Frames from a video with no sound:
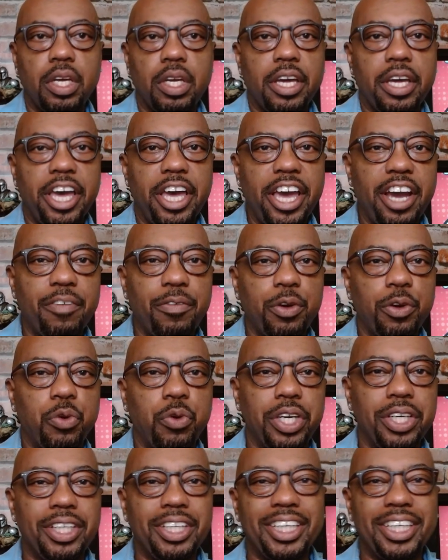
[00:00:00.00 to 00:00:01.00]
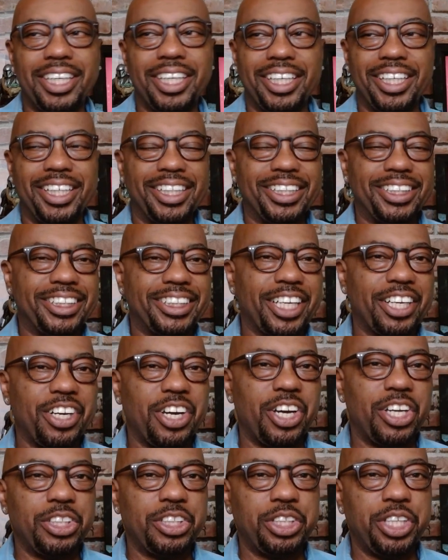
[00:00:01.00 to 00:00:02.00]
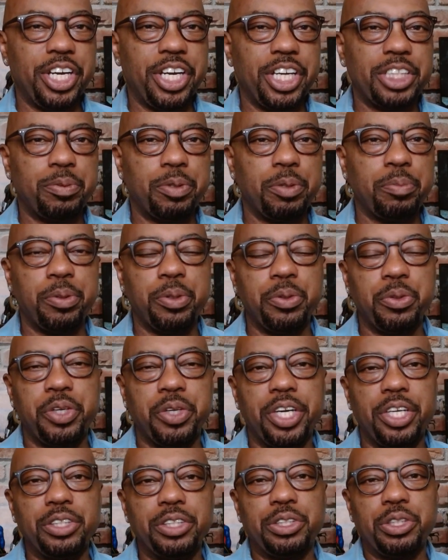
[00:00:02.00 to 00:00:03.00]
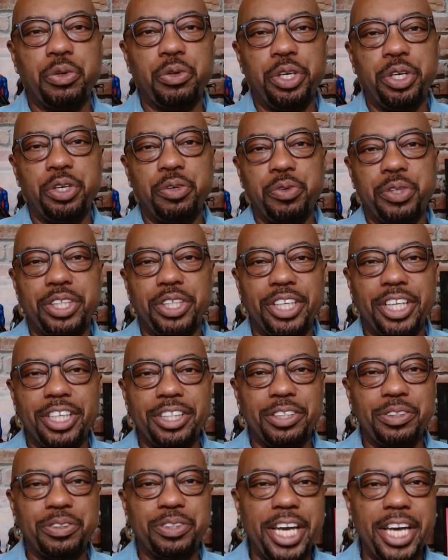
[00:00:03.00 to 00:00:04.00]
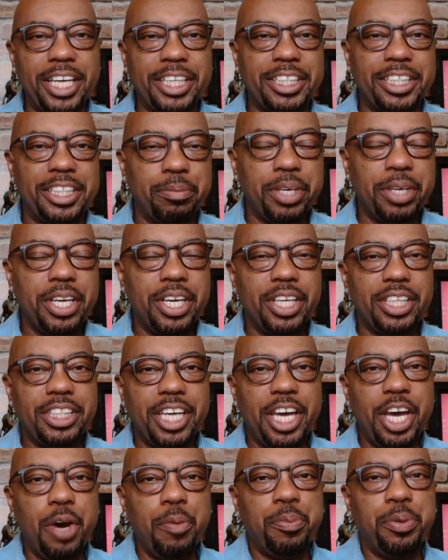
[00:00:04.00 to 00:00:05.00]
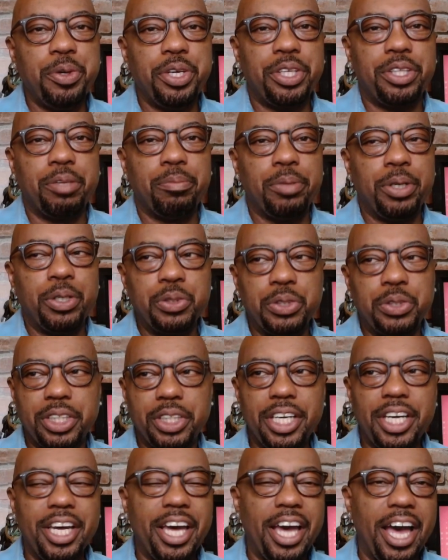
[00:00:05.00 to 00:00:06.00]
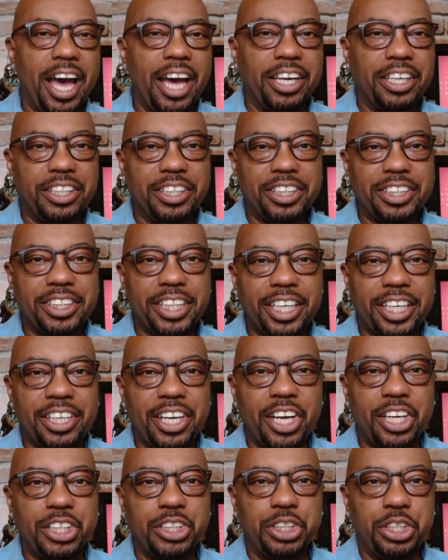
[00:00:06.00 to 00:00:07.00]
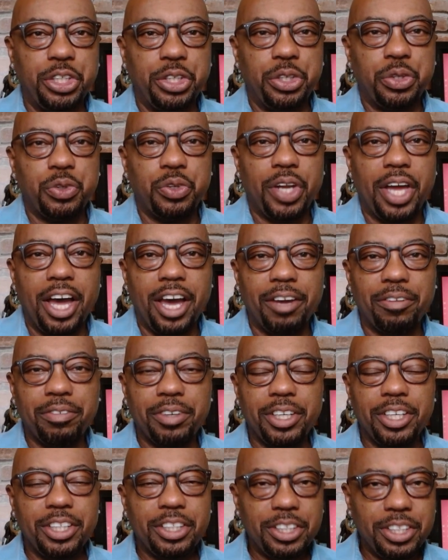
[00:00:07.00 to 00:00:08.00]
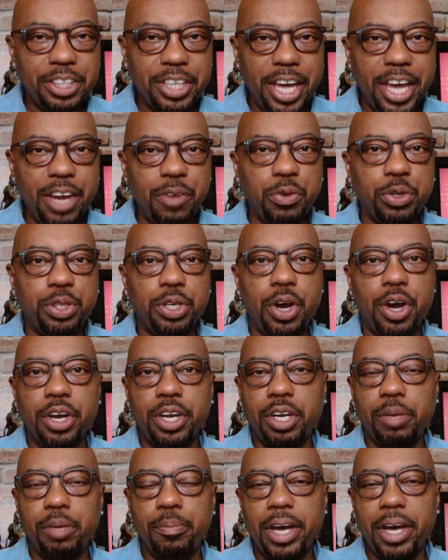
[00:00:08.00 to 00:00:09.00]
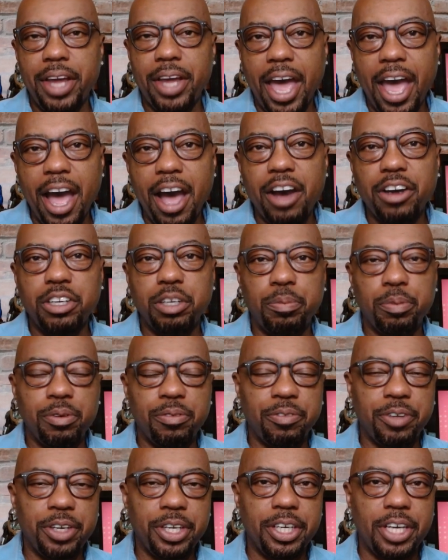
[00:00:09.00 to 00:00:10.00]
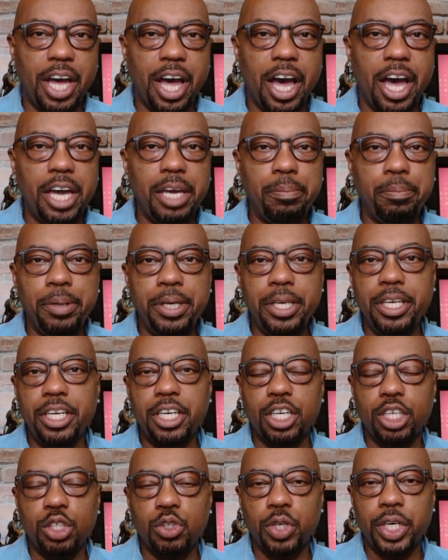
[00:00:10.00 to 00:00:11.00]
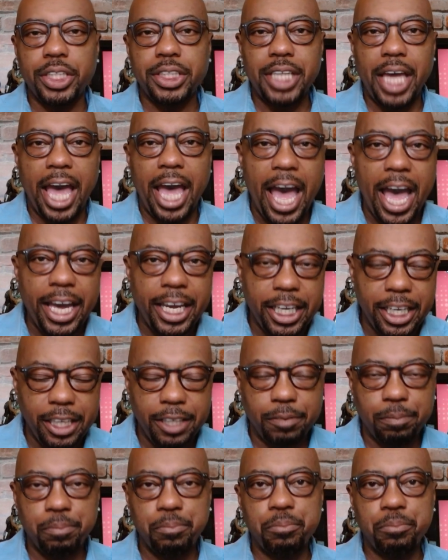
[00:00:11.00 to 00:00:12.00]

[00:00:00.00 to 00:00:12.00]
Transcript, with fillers: Hey everyone, it's technology expert Burton Kelso here with another tech tip to help you get the most out of the technology in your life. Today we're talking about how to prevent IP address hacking